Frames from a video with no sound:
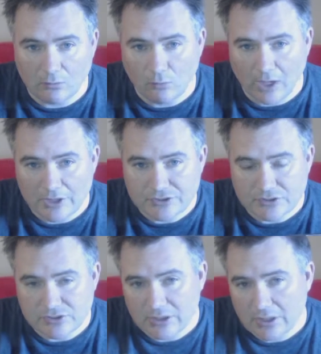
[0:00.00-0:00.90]

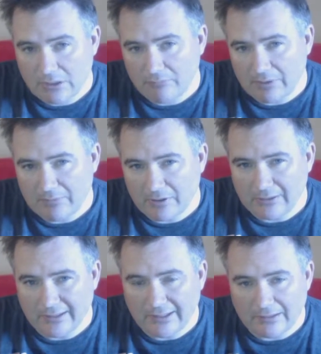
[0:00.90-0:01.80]
Watchers,
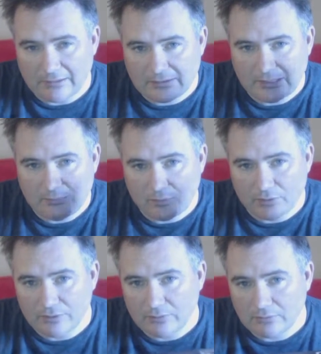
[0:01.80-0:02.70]
primarily a theme
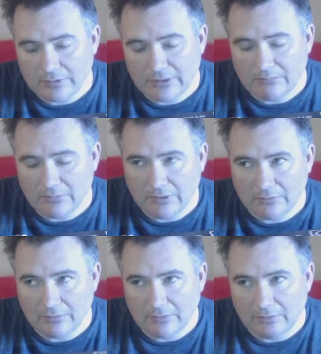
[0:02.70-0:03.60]
horror theme
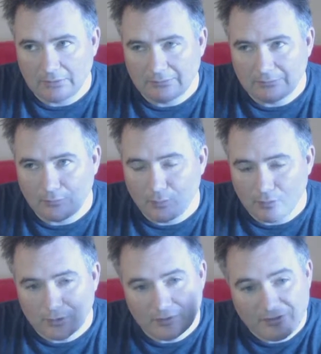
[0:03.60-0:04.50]

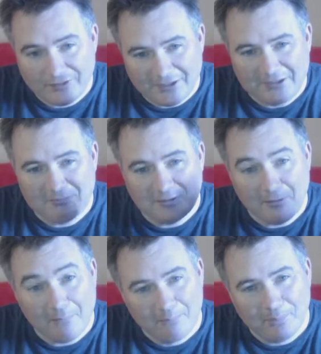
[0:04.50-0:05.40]
horror
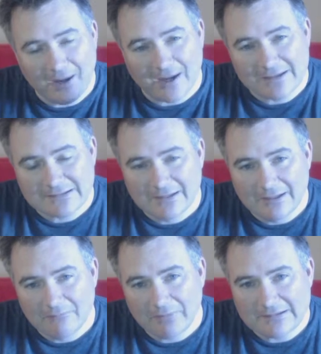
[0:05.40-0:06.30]
themed box
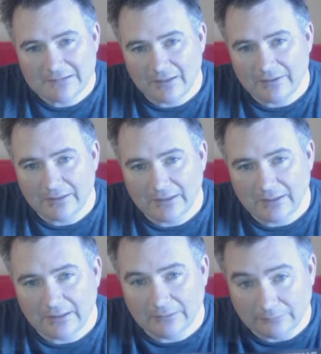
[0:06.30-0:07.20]
based on
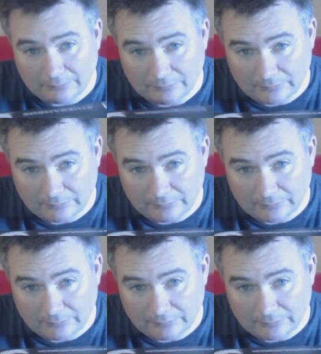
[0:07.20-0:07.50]
the uh,